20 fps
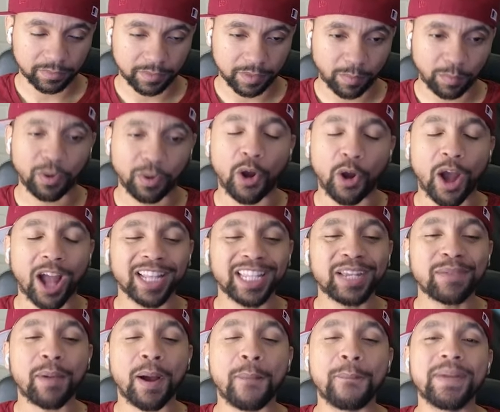Bro, I need
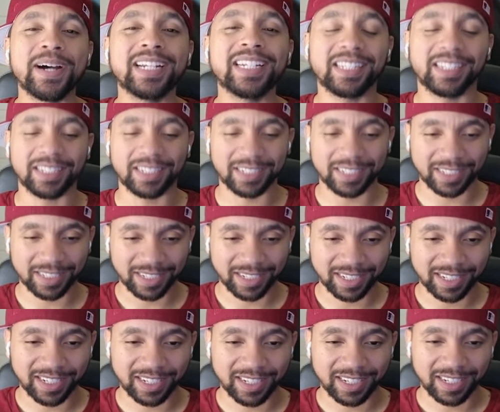my money.
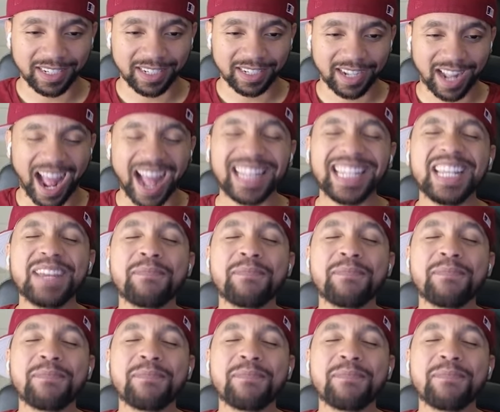I need